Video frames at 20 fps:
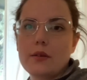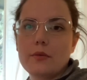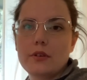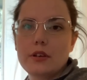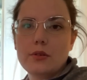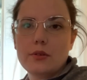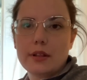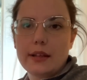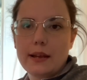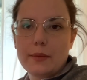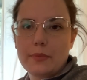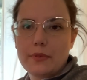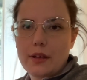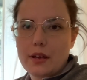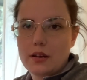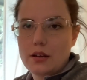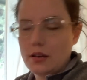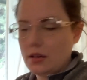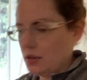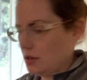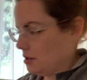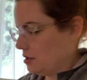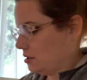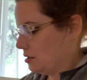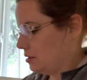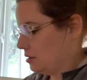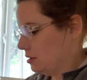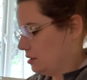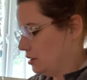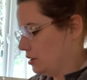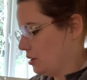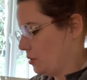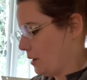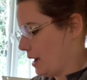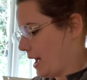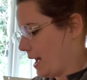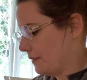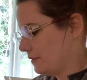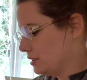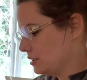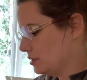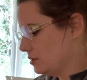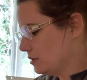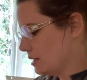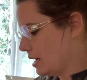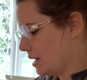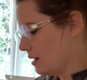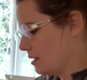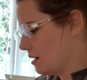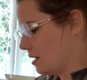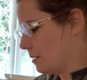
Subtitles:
when you clamp that on. You don't have to do that.